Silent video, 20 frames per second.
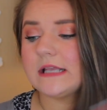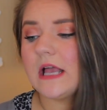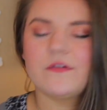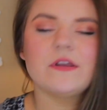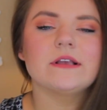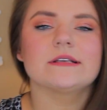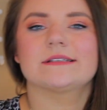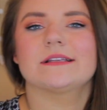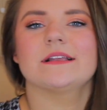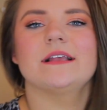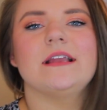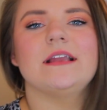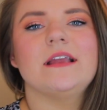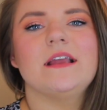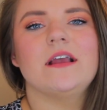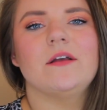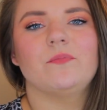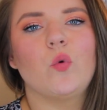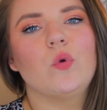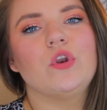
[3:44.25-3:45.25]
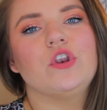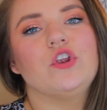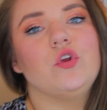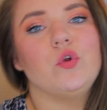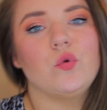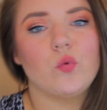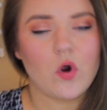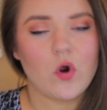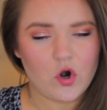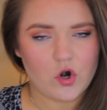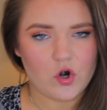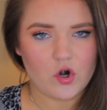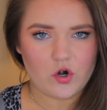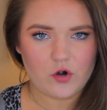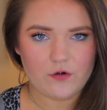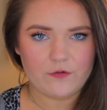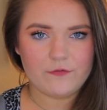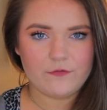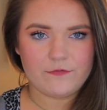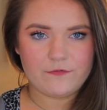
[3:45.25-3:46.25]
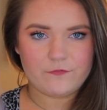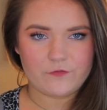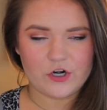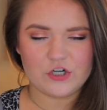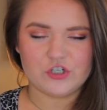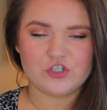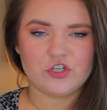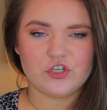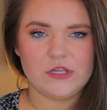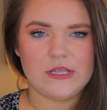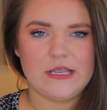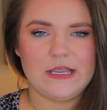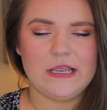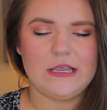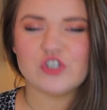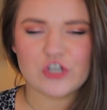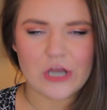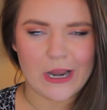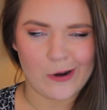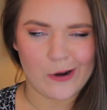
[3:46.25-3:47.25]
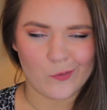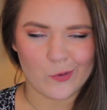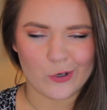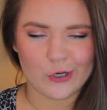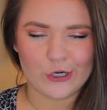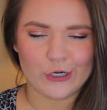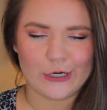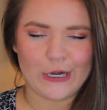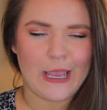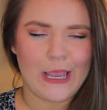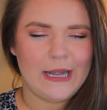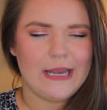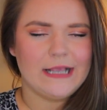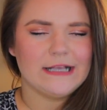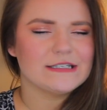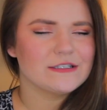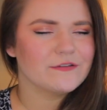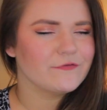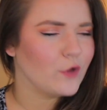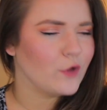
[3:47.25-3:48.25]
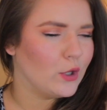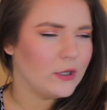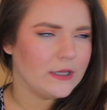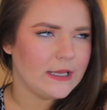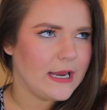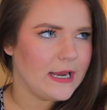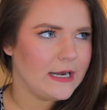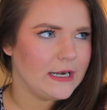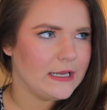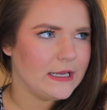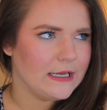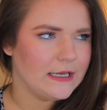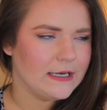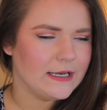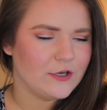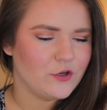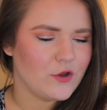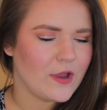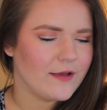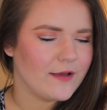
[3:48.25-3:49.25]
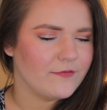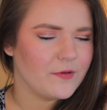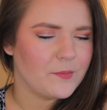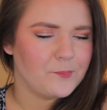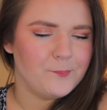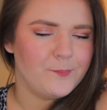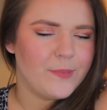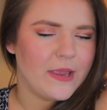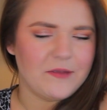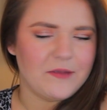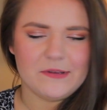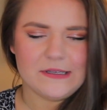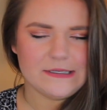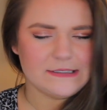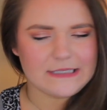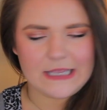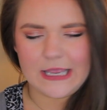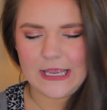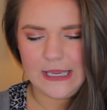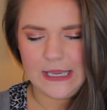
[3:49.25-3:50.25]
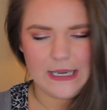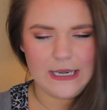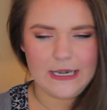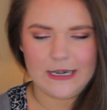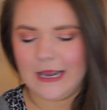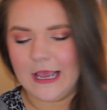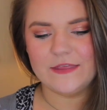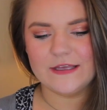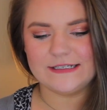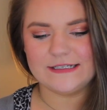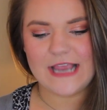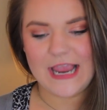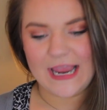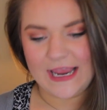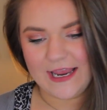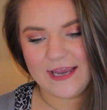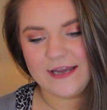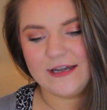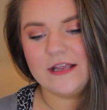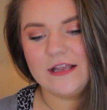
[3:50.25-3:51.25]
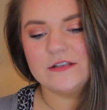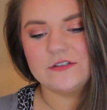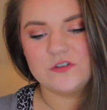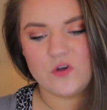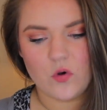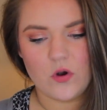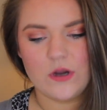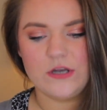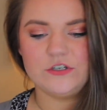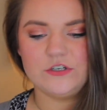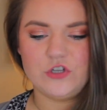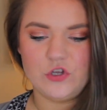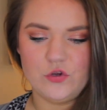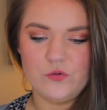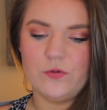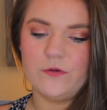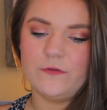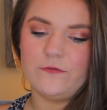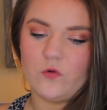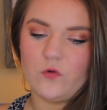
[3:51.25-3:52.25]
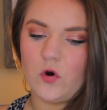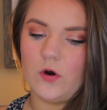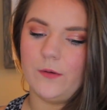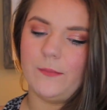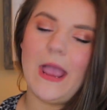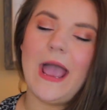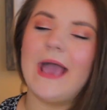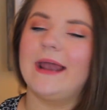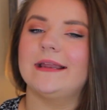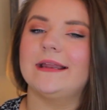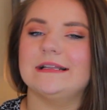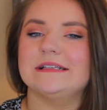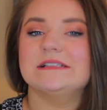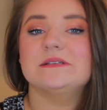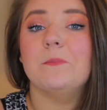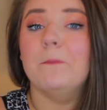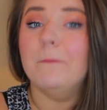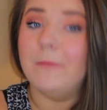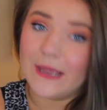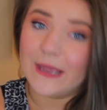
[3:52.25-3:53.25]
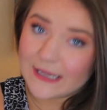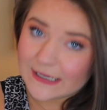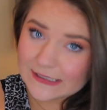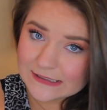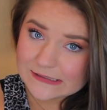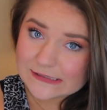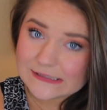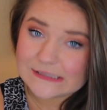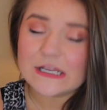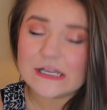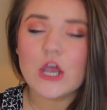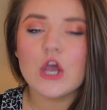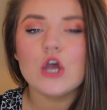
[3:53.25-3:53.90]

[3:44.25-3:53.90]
Obviously, when you are freshly showered and exfoliated and you have baby skin, the tan is going to perform at its best.